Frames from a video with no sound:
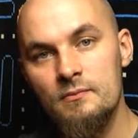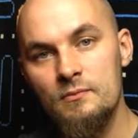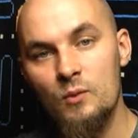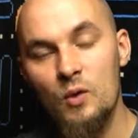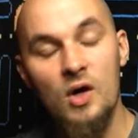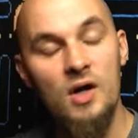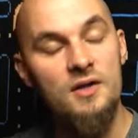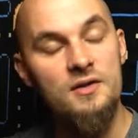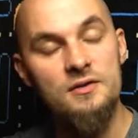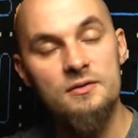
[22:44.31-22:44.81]

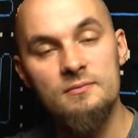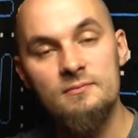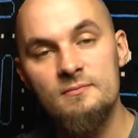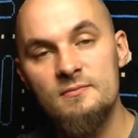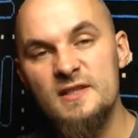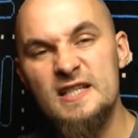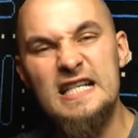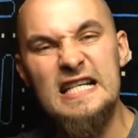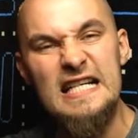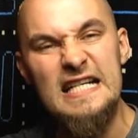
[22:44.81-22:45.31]
Words.
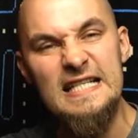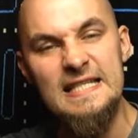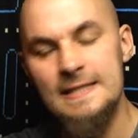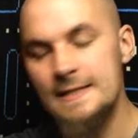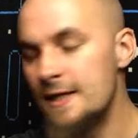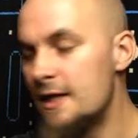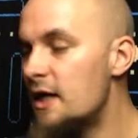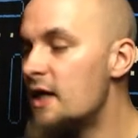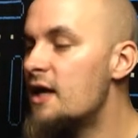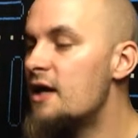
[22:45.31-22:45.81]
Cunt.
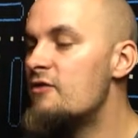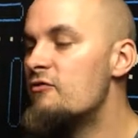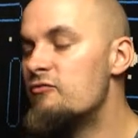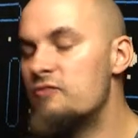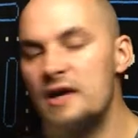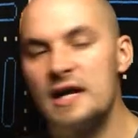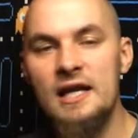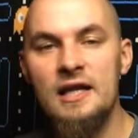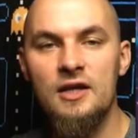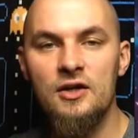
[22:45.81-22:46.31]

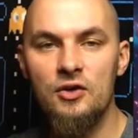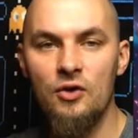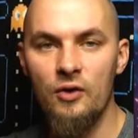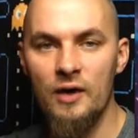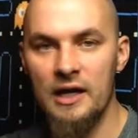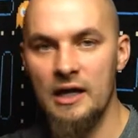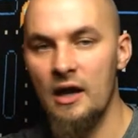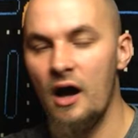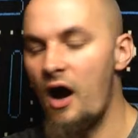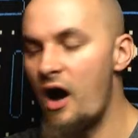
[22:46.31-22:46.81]
Really
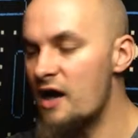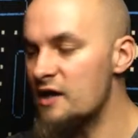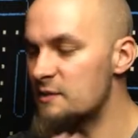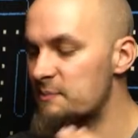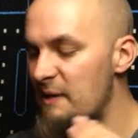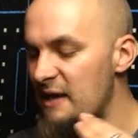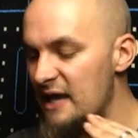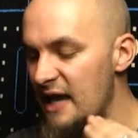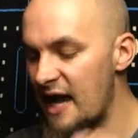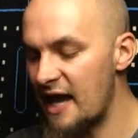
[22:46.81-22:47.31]
annoying. I
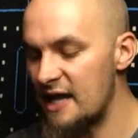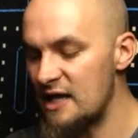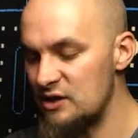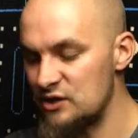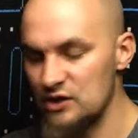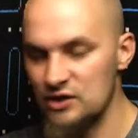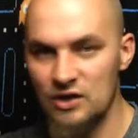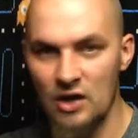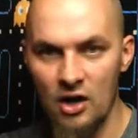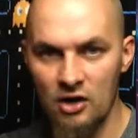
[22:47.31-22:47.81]
spent
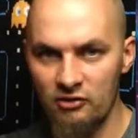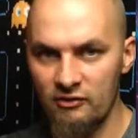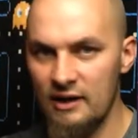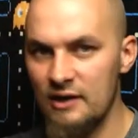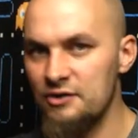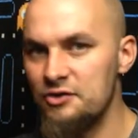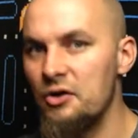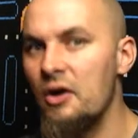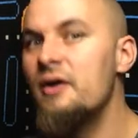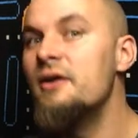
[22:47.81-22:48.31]
ages going
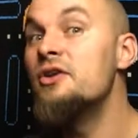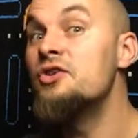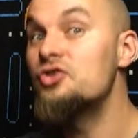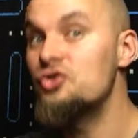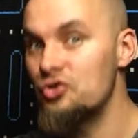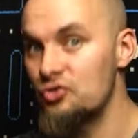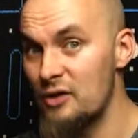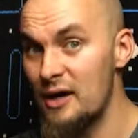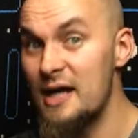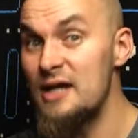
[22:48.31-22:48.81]
around trying to
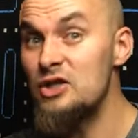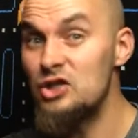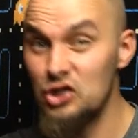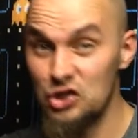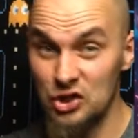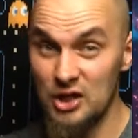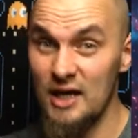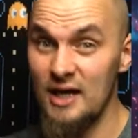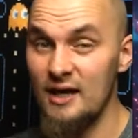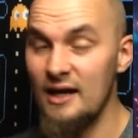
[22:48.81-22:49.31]
trade
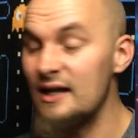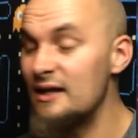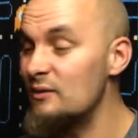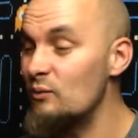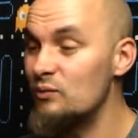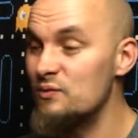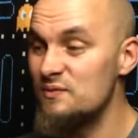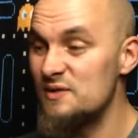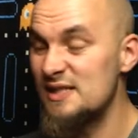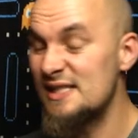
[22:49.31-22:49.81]
shit
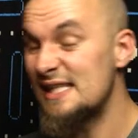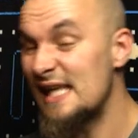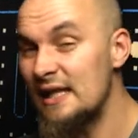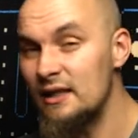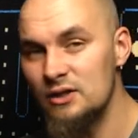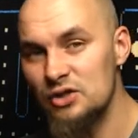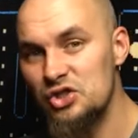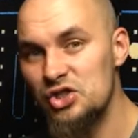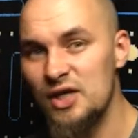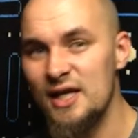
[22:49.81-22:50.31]
and
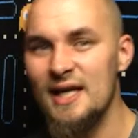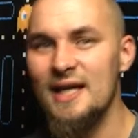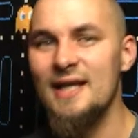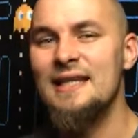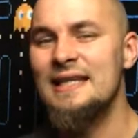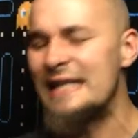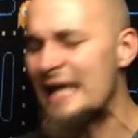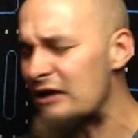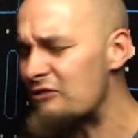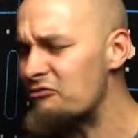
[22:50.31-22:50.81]
sell shit
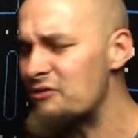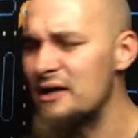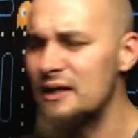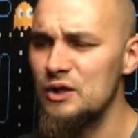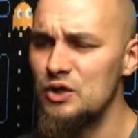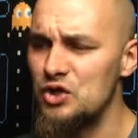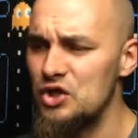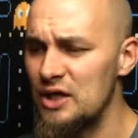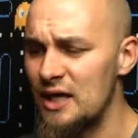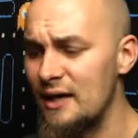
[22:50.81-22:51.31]
and get rid
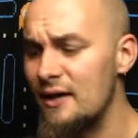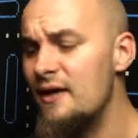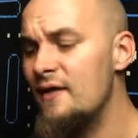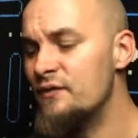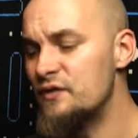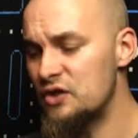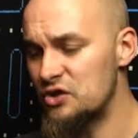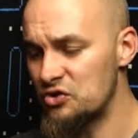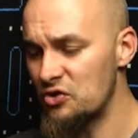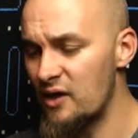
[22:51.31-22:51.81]
of shit
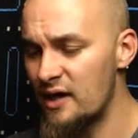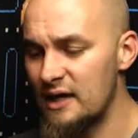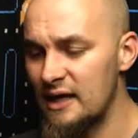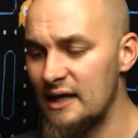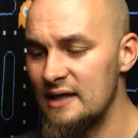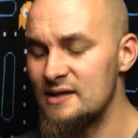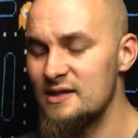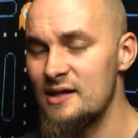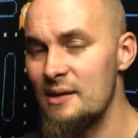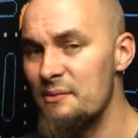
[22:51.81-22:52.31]
to try and
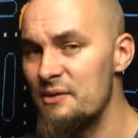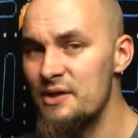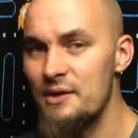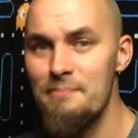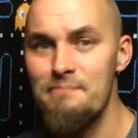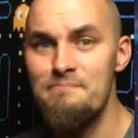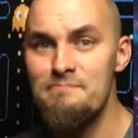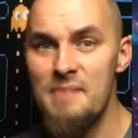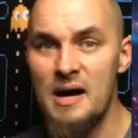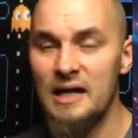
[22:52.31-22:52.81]
get some of the
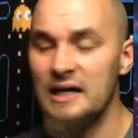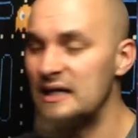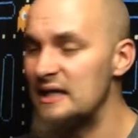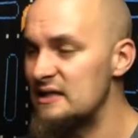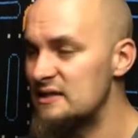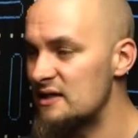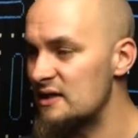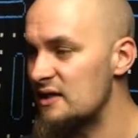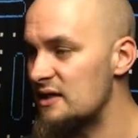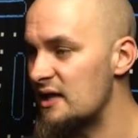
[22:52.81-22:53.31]

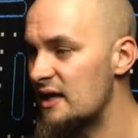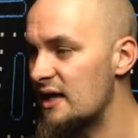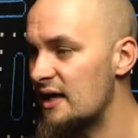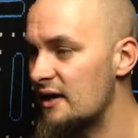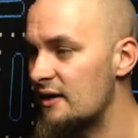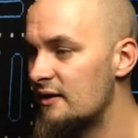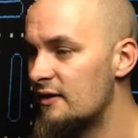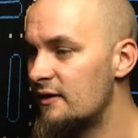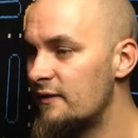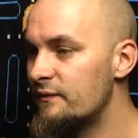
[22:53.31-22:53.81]
monkeys that are
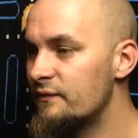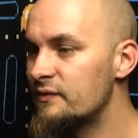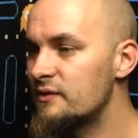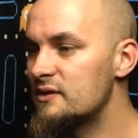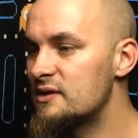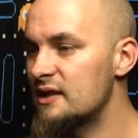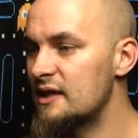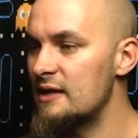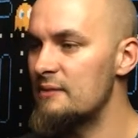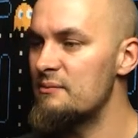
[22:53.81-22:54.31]
there
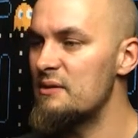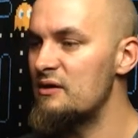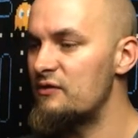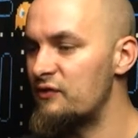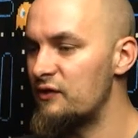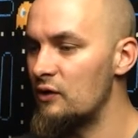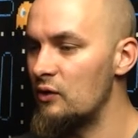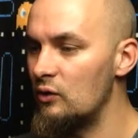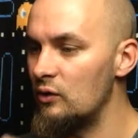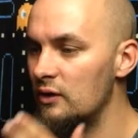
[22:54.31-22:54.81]
to give me
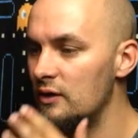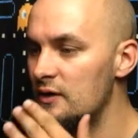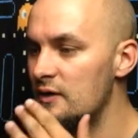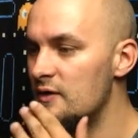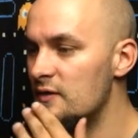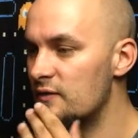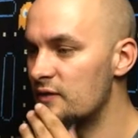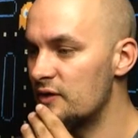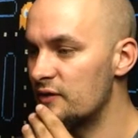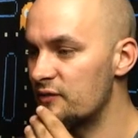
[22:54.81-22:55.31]
fuel
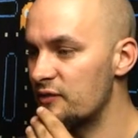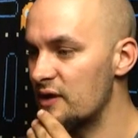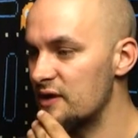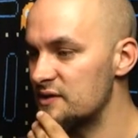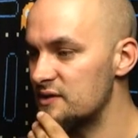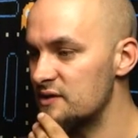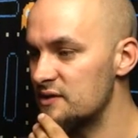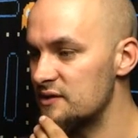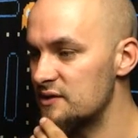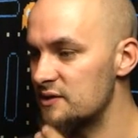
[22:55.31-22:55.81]
for the
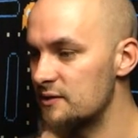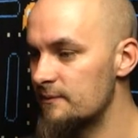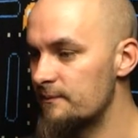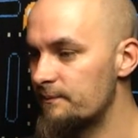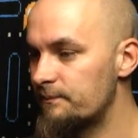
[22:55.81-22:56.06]
thrusters.